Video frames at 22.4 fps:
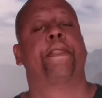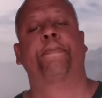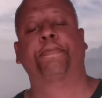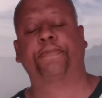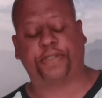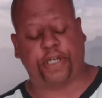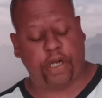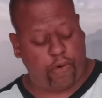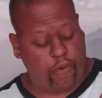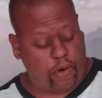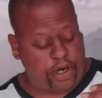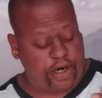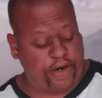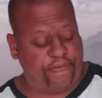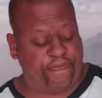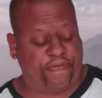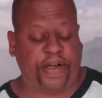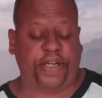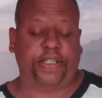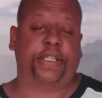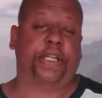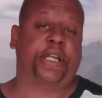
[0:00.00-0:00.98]
So I want to
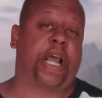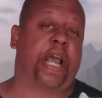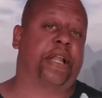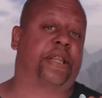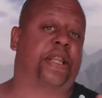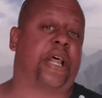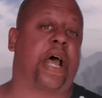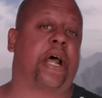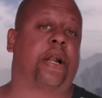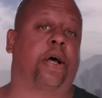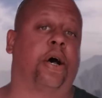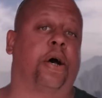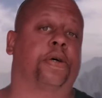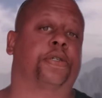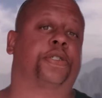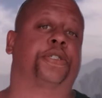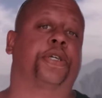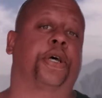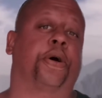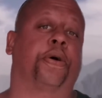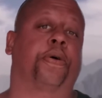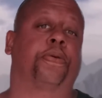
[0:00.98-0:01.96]
investigate that
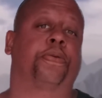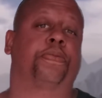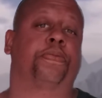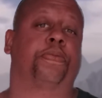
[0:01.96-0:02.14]
also.